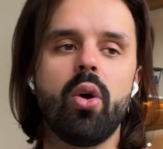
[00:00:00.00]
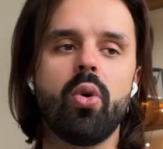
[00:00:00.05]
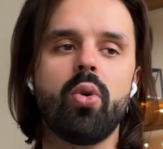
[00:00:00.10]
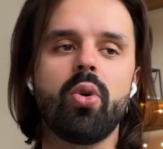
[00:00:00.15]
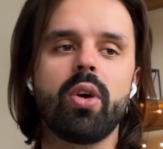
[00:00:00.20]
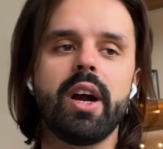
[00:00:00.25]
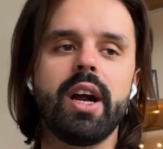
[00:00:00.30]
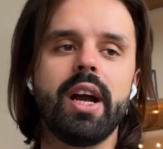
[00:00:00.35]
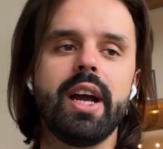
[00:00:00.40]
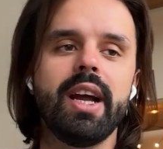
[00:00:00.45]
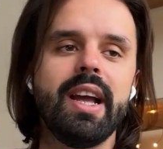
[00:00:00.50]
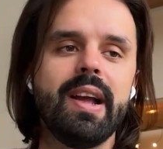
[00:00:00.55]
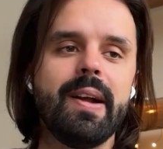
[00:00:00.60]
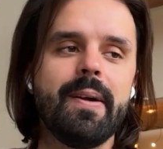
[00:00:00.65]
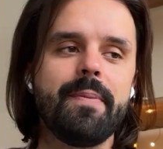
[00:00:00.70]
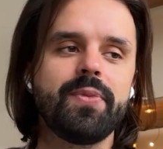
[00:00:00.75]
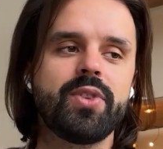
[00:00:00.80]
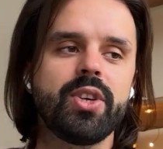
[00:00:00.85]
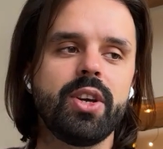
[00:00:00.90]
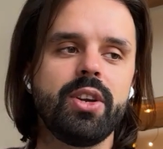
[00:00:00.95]
Or,
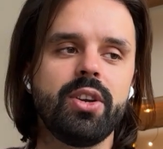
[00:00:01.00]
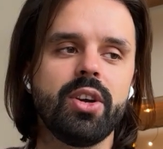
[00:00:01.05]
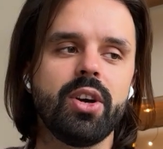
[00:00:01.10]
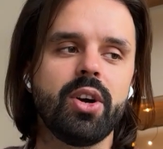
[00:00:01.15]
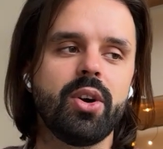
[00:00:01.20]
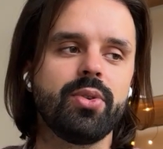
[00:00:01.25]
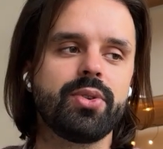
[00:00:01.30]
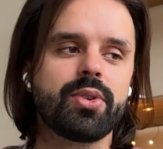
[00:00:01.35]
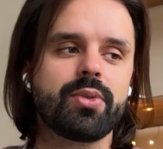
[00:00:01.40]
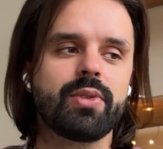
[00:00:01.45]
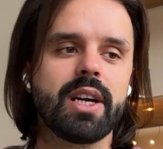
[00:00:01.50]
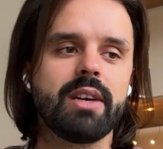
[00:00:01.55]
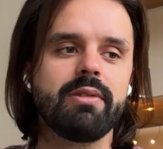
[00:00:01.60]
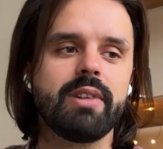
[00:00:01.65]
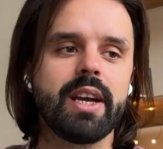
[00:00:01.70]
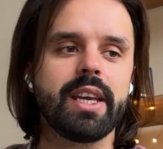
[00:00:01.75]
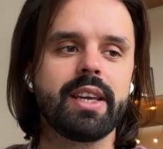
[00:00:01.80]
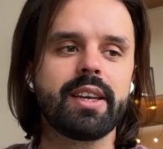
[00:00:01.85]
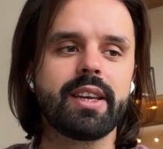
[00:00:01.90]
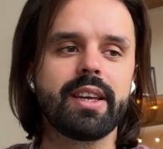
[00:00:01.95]
there are
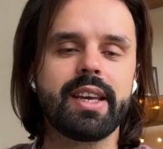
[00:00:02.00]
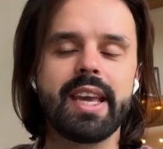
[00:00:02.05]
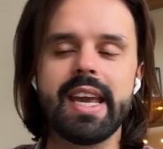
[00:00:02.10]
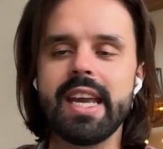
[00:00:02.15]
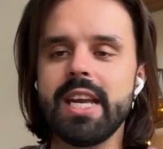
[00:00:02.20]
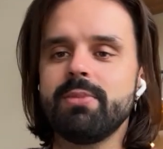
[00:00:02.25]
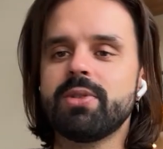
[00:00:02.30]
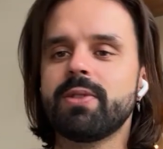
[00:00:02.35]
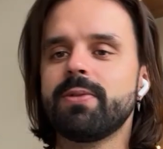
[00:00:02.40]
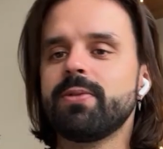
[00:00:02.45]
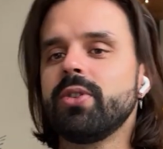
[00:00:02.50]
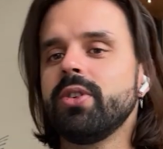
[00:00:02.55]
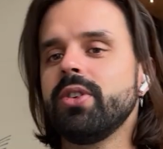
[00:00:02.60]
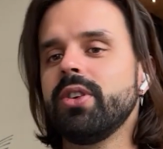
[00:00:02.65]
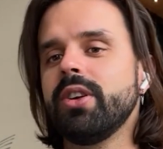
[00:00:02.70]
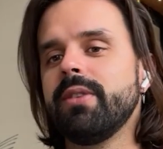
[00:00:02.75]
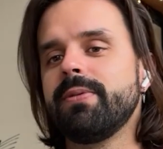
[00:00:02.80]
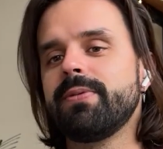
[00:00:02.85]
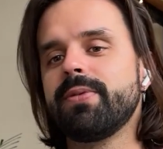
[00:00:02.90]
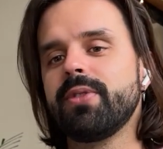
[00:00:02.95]
like games
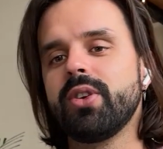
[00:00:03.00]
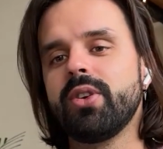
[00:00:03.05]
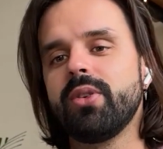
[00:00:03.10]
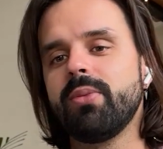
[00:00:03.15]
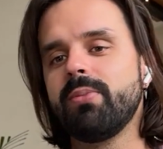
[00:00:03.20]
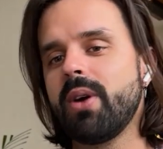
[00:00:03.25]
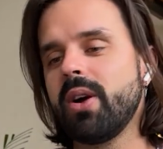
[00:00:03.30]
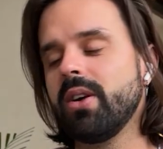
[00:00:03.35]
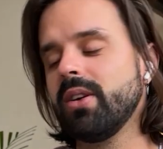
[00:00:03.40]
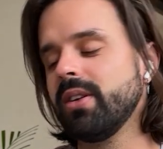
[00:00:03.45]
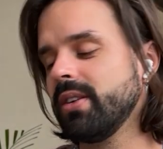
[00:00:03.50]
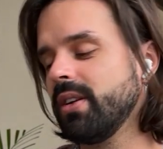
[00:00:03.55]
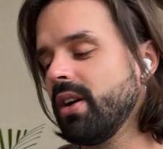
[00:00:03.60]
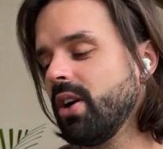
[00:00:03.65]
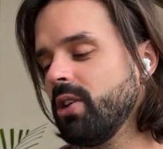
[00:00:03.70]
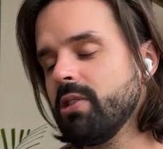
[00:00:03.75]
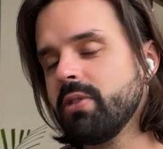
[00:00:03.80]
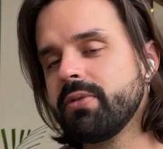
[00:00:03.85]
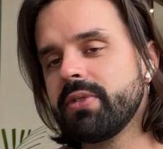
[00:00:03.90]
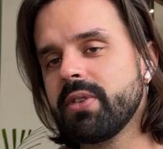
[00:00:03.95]
for
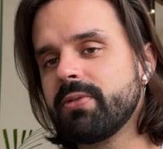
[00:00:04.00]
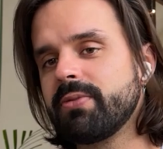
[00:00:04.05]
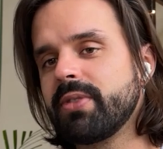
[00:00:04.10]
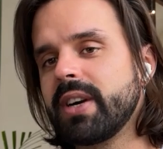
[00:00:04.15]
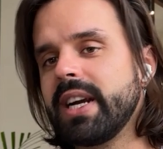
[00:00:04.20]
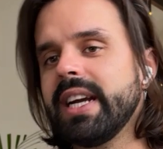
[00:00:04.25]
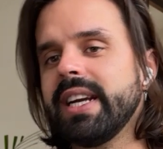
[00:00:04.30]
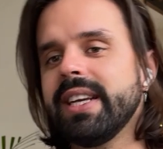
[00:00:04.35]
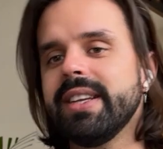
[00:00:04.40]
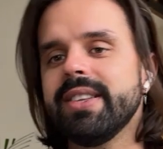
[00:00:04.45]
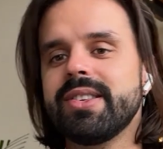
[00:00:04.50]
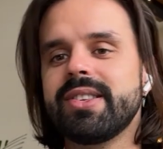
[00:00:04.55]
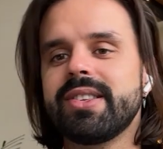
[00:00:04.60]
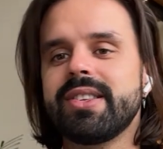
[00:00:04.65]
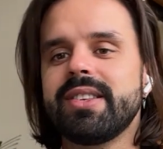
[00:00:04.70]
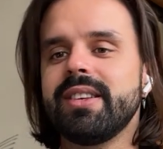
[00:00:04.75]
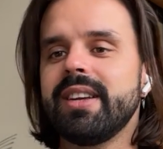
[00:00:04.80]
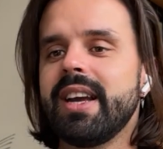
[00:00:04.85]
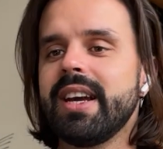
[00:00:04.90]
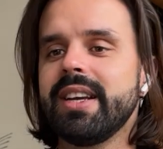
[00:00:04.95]
all of your
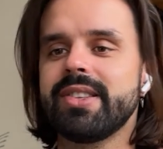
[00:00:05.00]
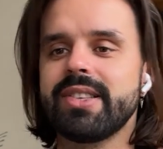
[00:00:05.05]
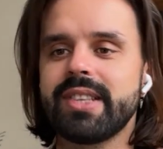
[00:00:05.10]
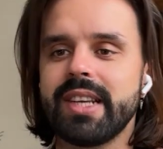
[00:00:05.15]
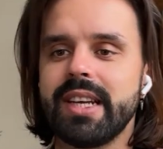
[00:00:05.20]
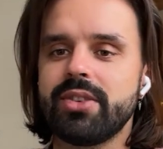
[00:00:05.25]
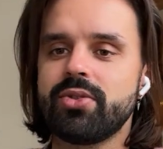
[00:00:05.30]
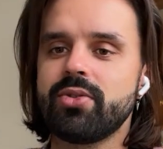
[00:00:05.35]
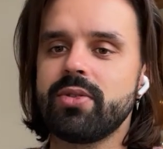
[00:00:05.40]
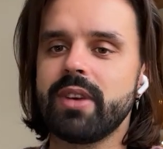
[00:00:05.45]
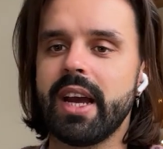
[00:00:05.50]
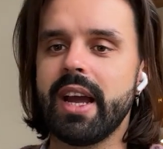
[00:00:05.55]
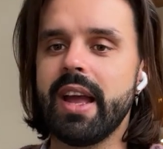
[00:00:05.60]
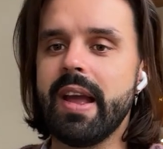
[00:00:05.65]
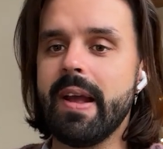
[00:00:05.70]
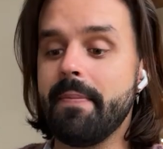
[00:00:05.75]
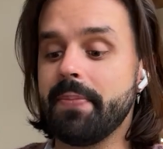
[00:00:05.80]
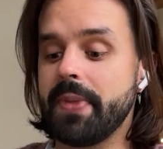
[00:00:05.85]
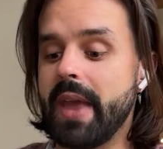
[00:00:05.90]
friends, etc.